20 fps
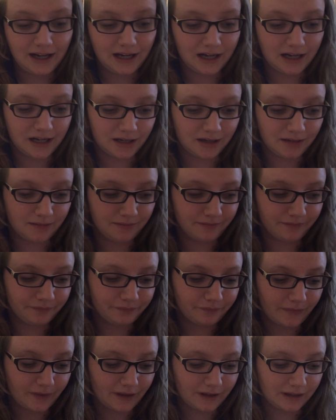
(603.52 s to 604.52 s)

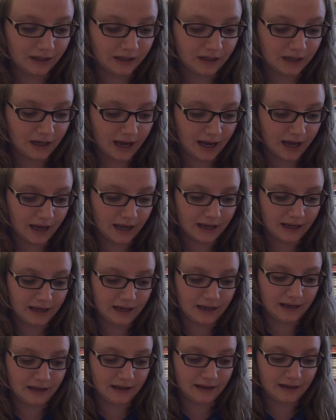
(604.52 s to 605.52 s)

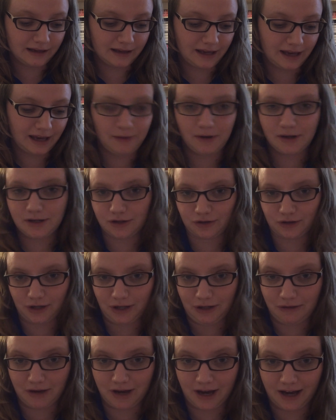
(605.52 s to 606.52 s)
I can't wait to show
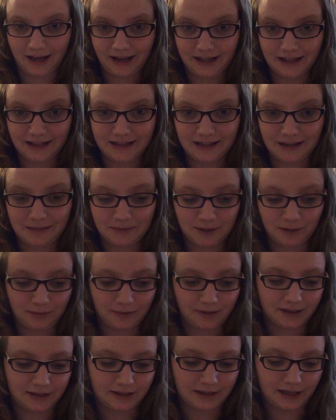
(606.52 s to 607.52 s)
you guys. I'm
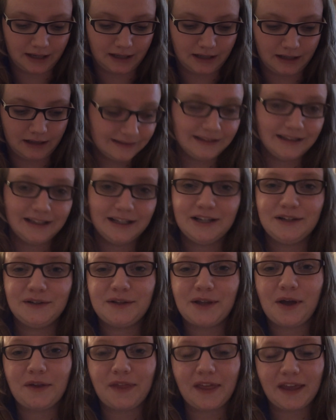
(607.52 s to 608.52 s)
super excited.
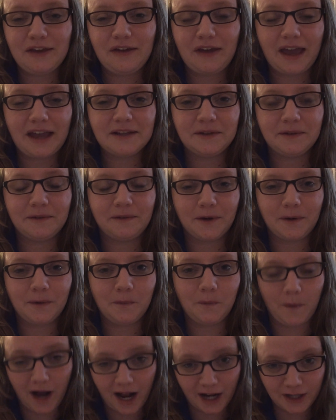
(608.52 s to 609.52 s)
So thank you guys for
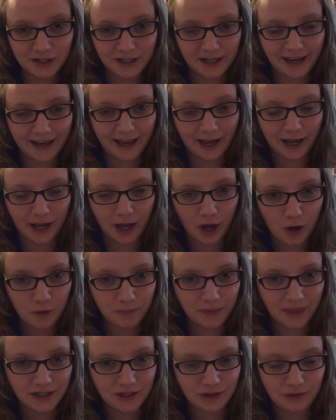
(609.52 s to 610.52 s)
watching. I
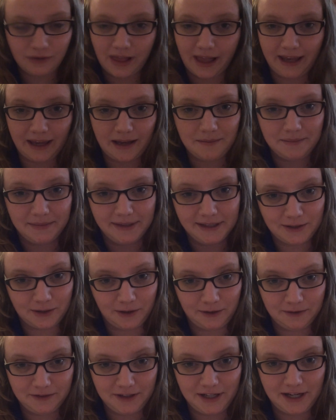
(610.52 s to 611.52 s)
hope that you like my
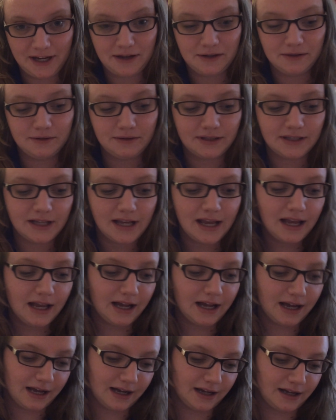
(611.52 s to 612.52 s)
doll videos.
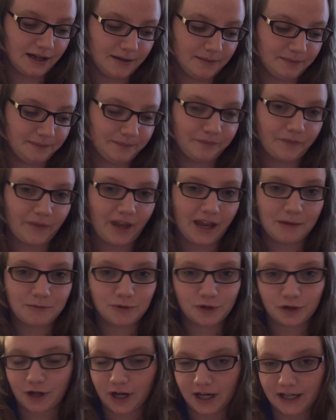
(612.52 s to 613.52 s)
I'm
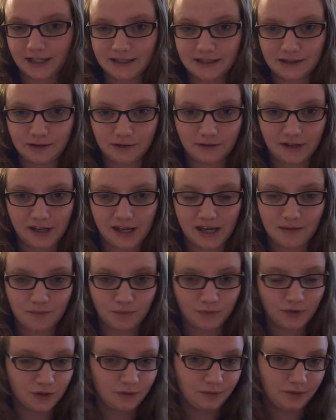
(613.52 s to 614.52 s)
trying to
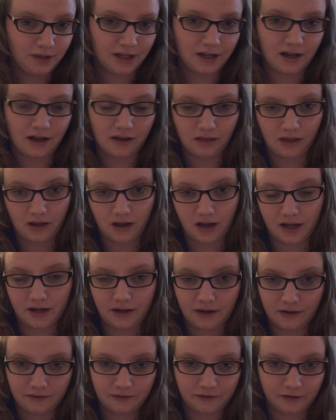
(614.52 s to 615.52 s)
keep doing a lot
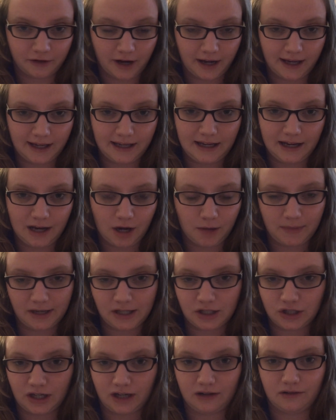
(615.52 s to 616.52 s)
of variety on my
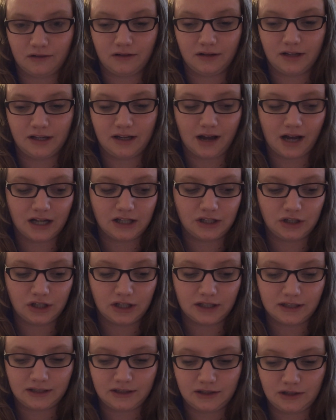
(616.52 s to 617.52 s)
channel and not
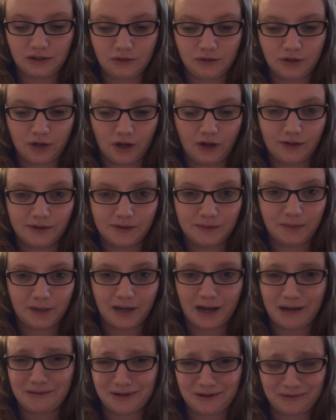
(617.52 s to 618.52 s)
just do dolls,
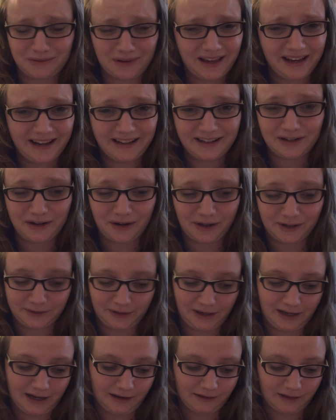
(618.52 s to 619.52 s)
but I'm just really into dolls
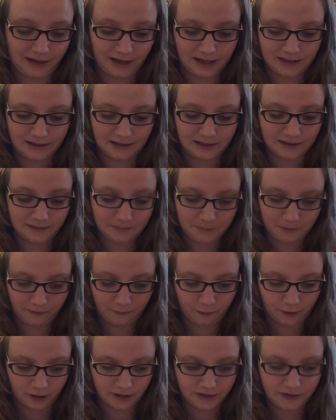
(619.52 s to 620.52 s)
right now, like I said before.